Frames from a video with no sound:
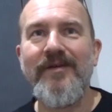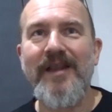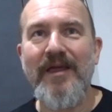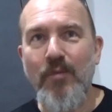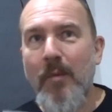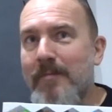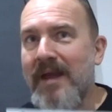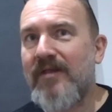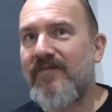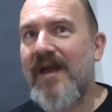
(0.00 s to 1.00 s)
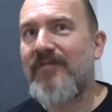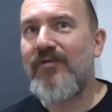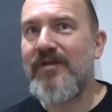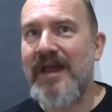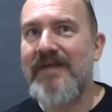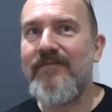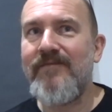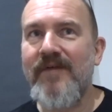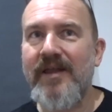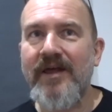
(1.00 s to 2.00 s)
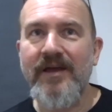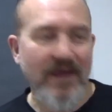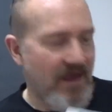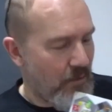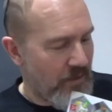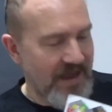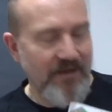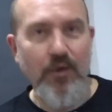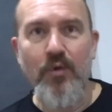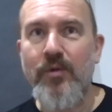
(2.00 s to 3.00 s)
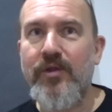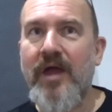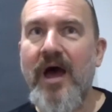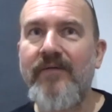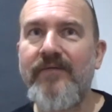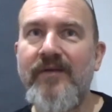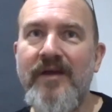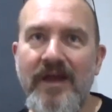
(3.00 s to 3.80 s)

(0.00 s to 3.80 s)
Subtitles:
That's what makes factories even funner, when they do stuff.